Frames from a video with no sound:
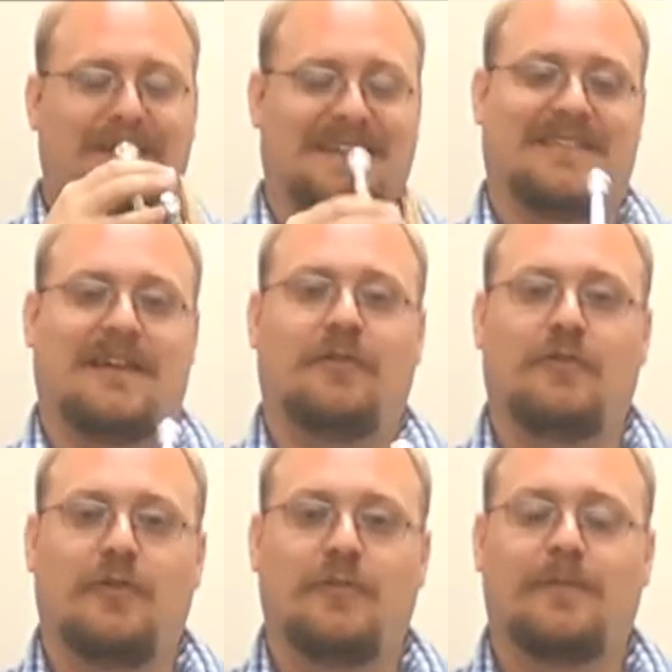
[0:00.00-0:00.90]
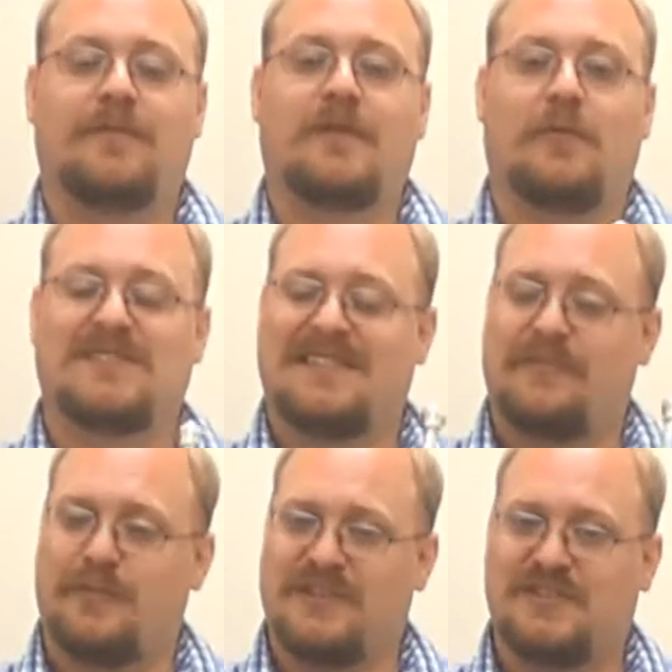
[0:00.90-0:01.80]
get that low note. Once
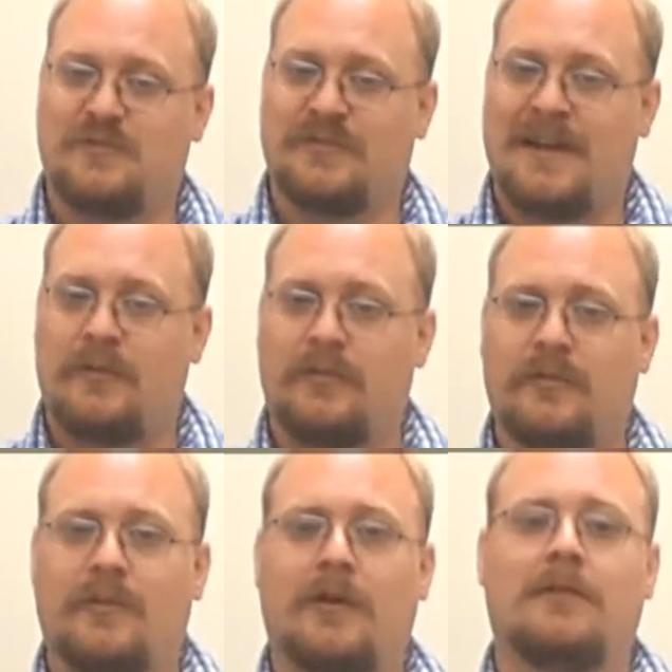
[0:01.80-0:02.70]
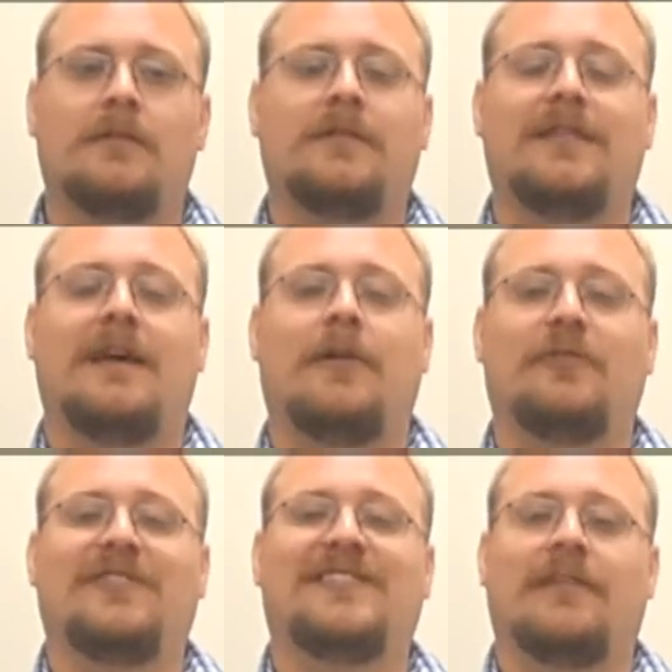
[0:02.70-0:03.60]
everybody's doing that really well, now I'm
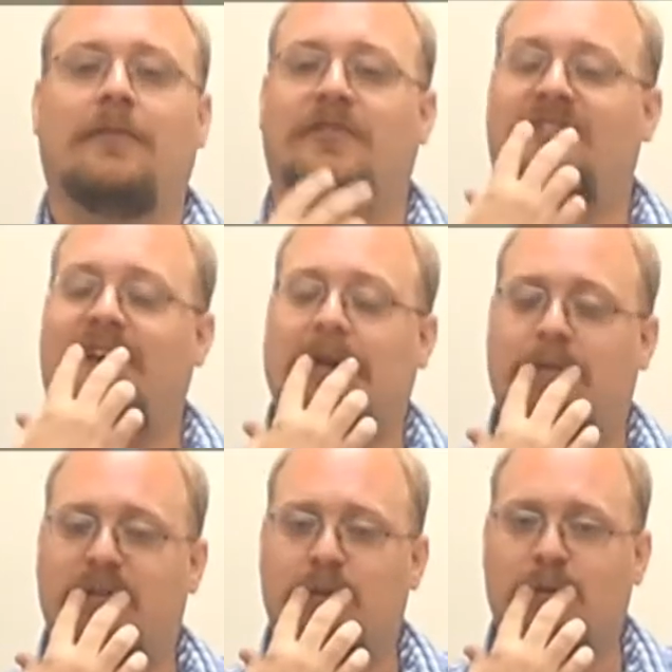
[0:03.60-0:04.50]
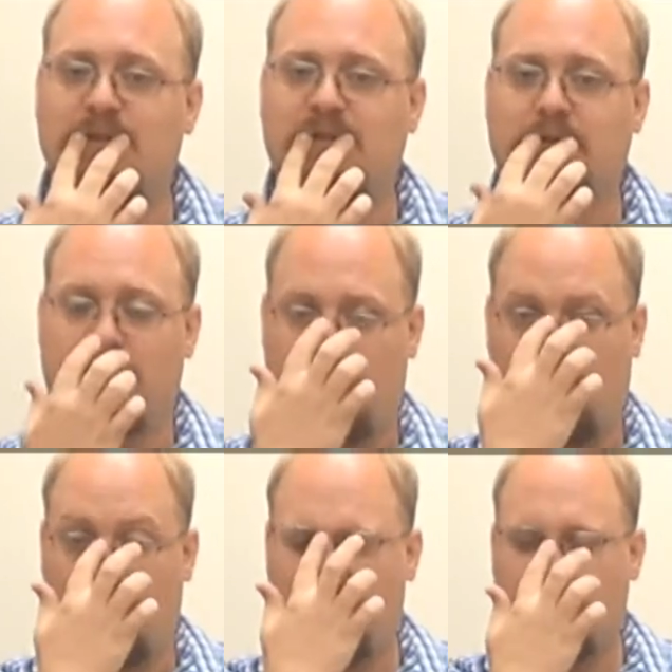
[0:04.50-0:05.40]
going to tell them to tighten up the corners a little bit
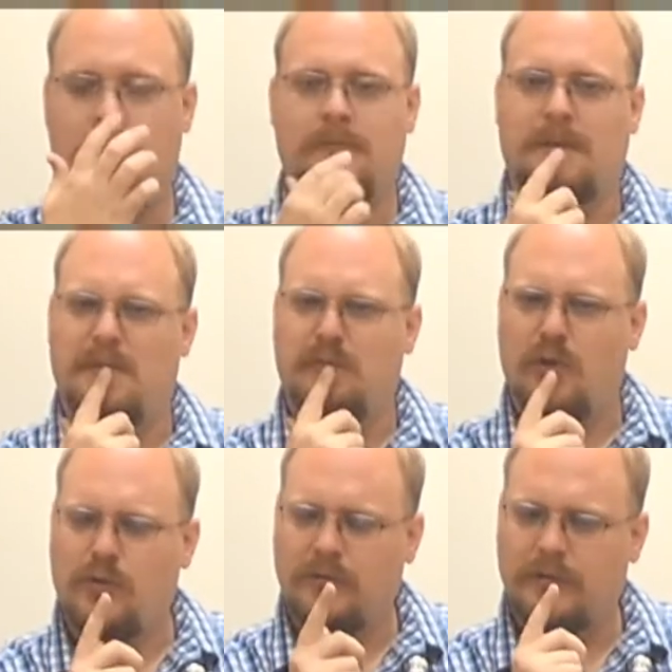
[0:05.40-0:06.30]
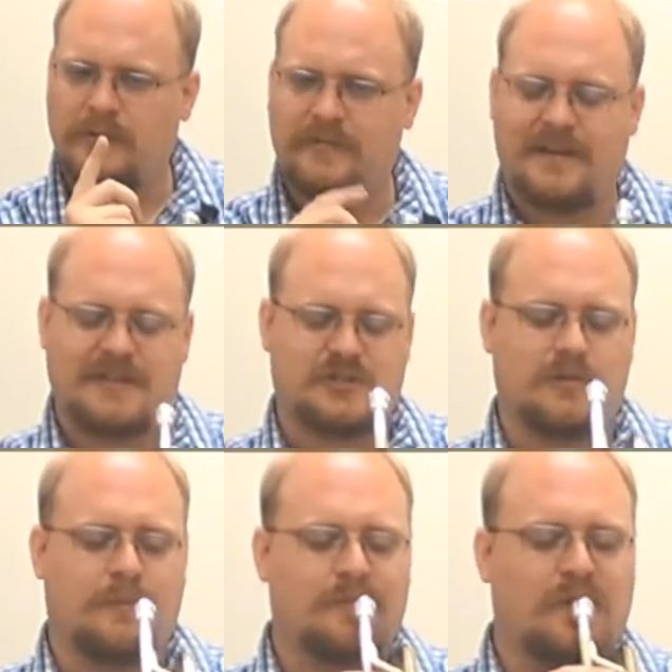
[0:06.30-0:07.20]
more, and blow a little bit faster. And